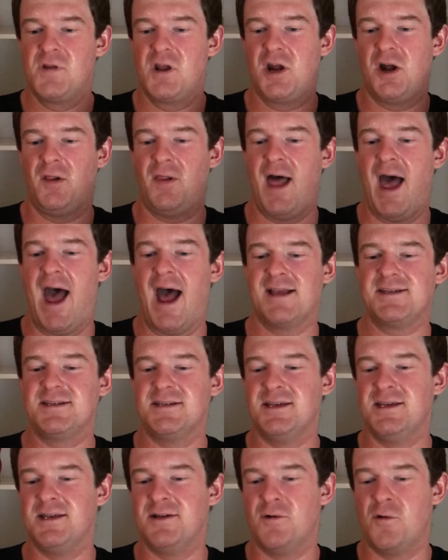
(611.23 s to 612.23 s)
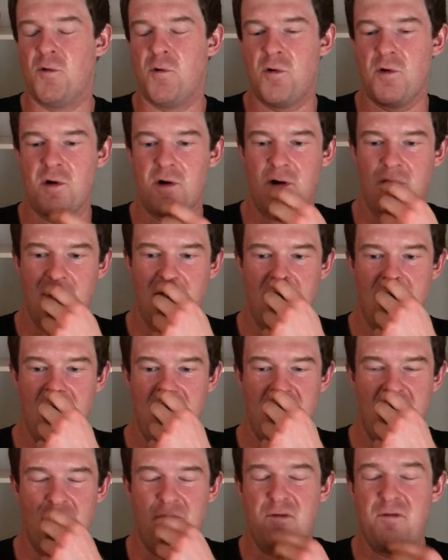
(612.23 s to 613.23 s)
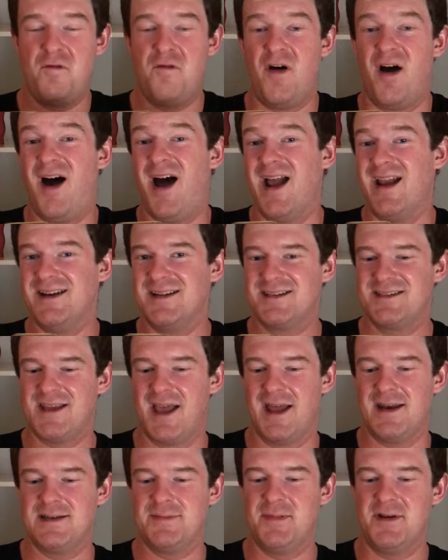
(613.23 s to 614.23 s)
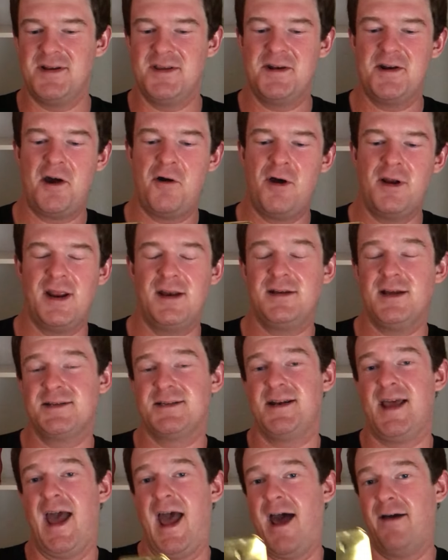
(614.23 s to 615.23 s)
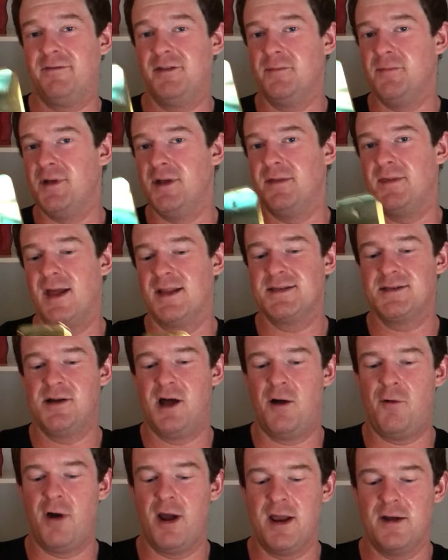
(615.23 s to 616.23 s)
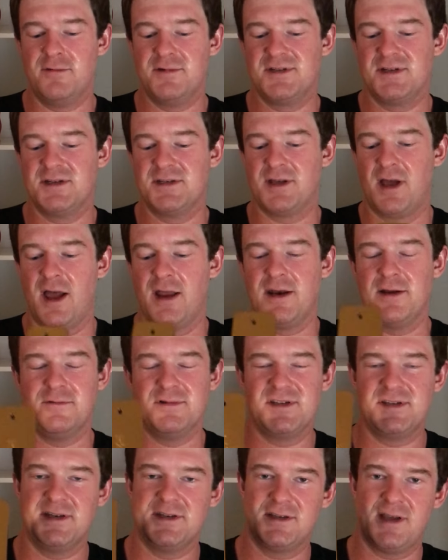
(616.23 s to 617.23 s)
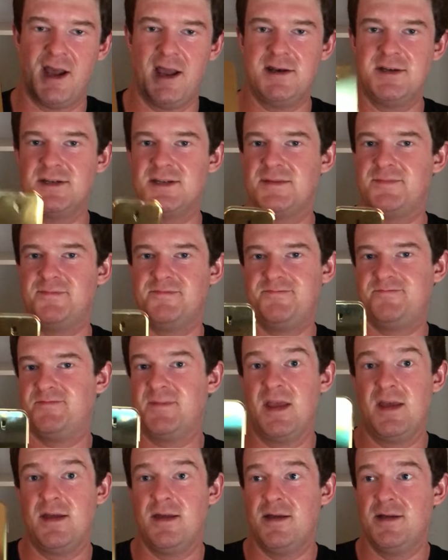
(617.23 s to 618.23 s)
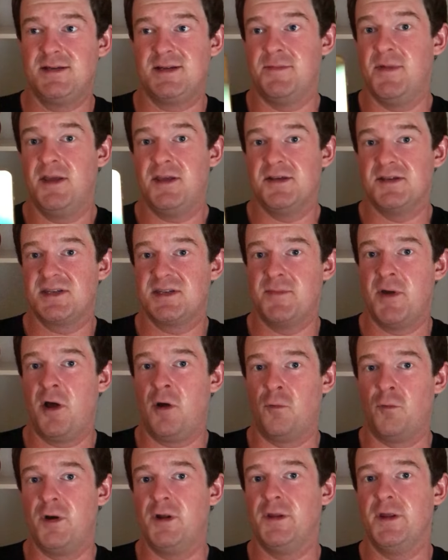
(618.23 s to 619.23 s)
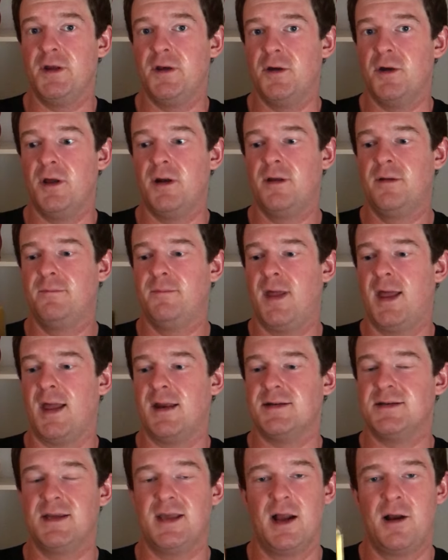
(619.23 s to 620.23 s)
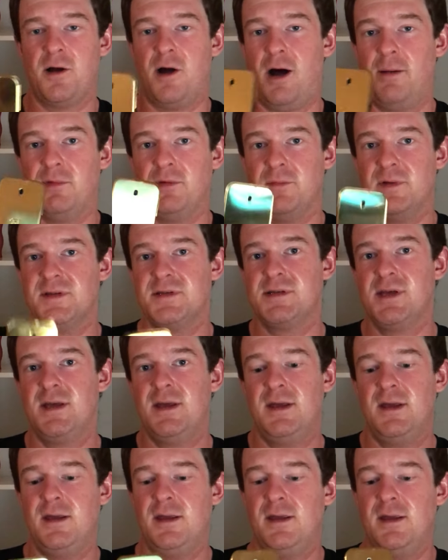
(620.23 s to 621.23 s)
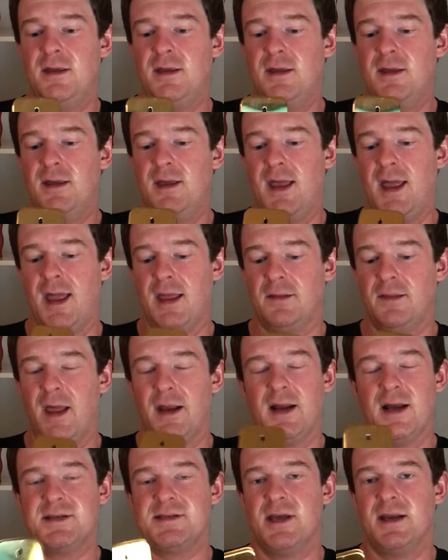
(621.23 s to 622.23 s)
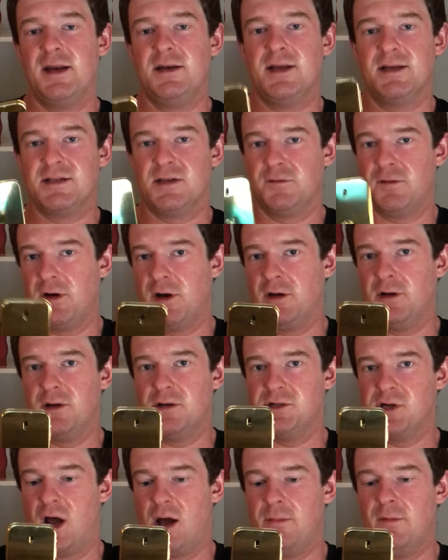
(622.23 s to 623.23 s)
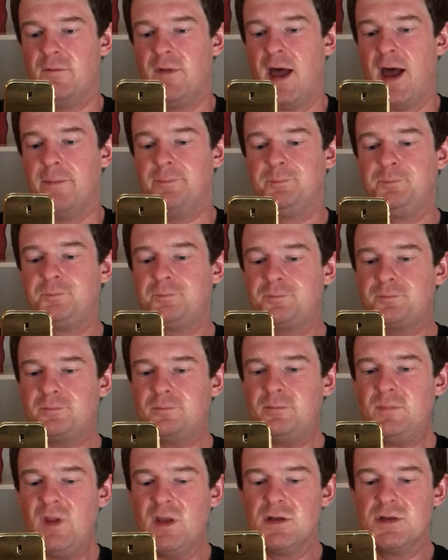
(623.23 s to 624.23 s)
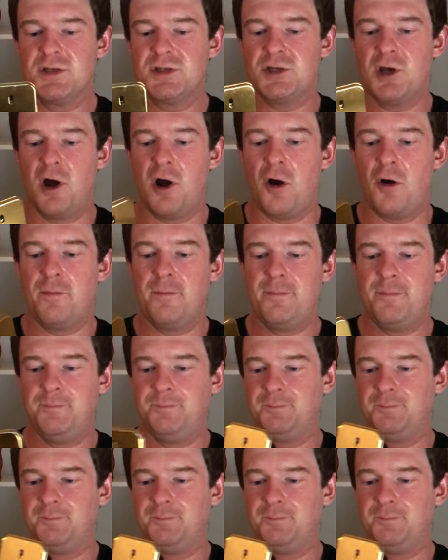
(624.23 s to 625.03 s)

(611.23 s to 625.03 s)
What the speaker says: classy or refined scent, but you know what, it doesn't have to be. That's not why it was designed. It was designed just to make you smell really good and to get compliments. And like I said, it does a very good job of that. So,